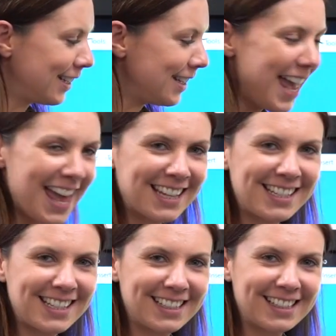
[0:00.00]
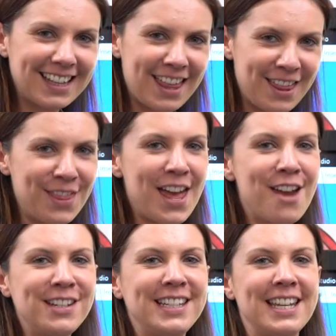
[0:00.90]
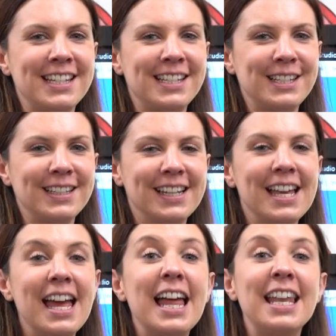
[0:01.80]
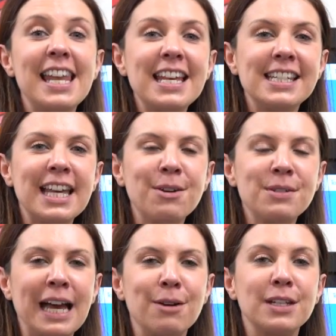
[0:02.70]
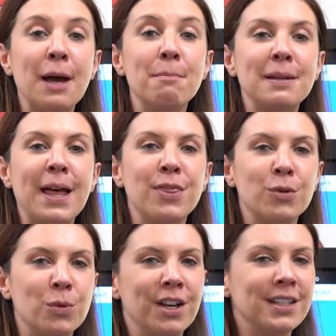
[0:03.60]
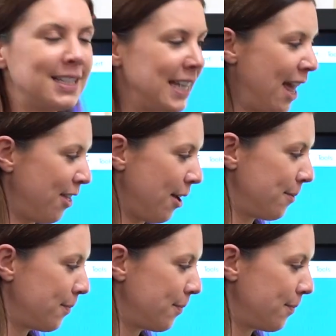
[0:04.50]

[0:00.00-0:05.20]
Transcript: Yes, there it is. Let's sound out and blend the word together.